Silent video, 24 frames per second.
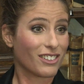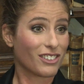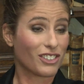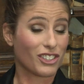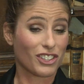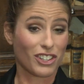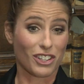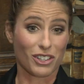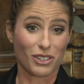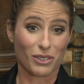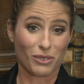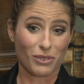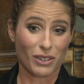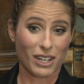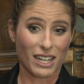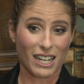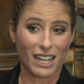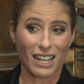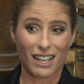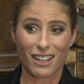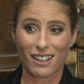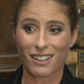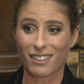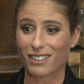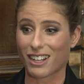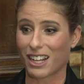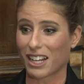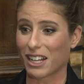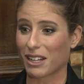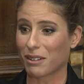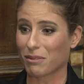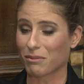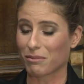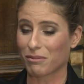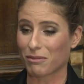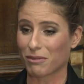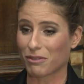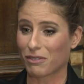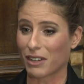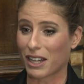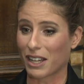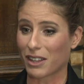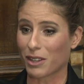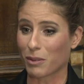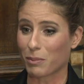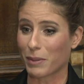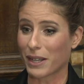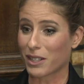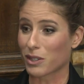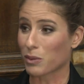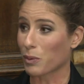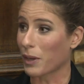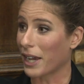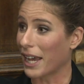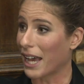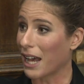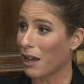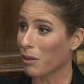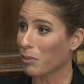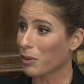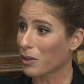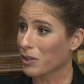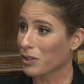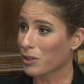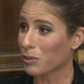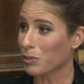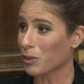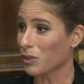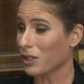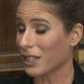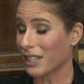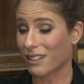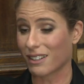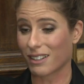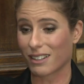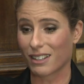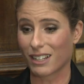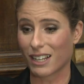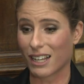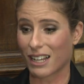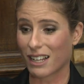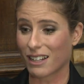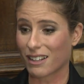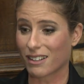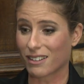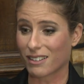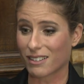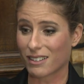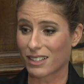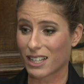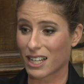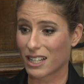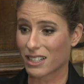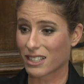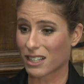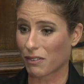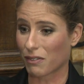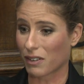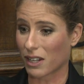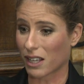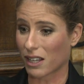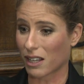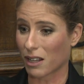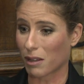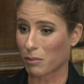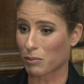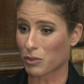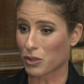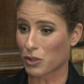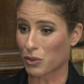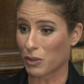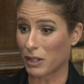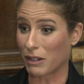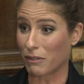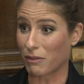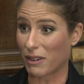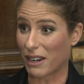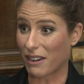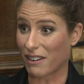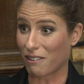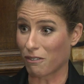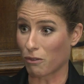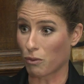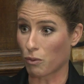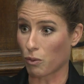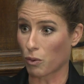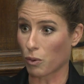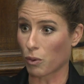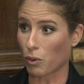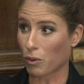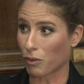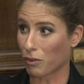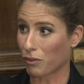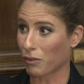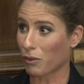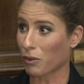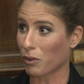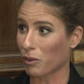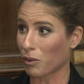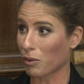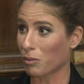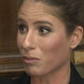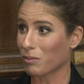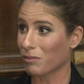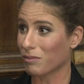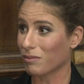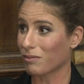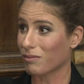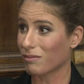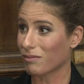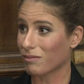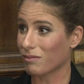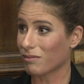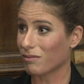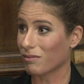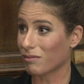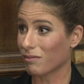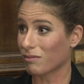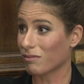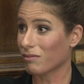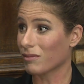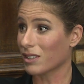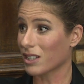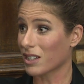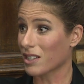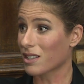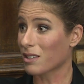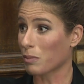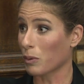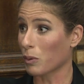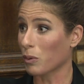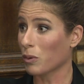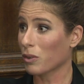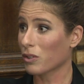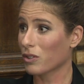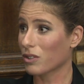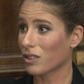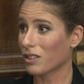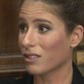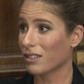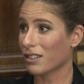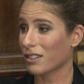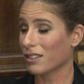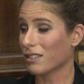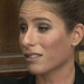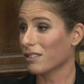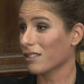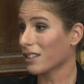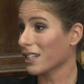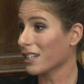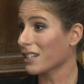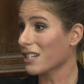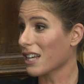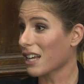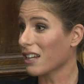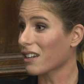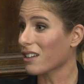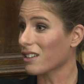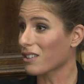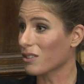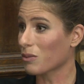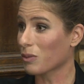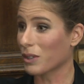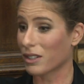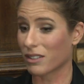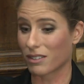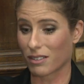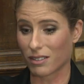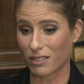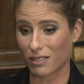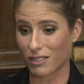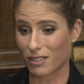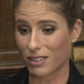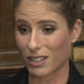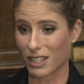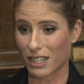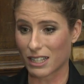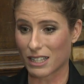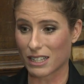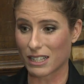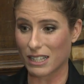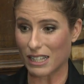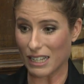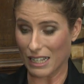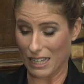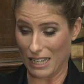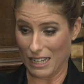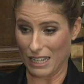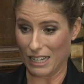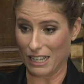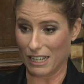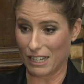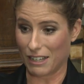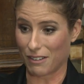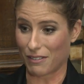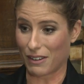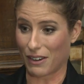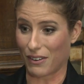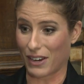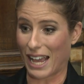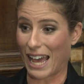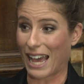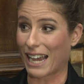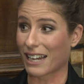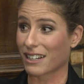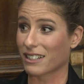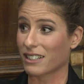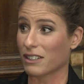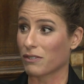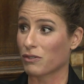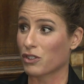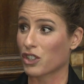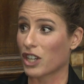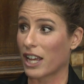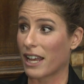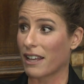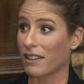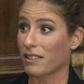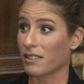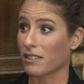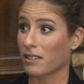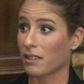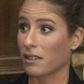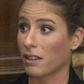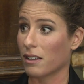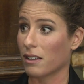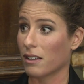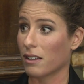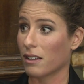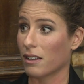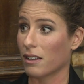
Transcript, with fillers: just really um, find the best way out possible. And, and that definitely comes through in a very raw form in sport and in tennis when it's very active chess.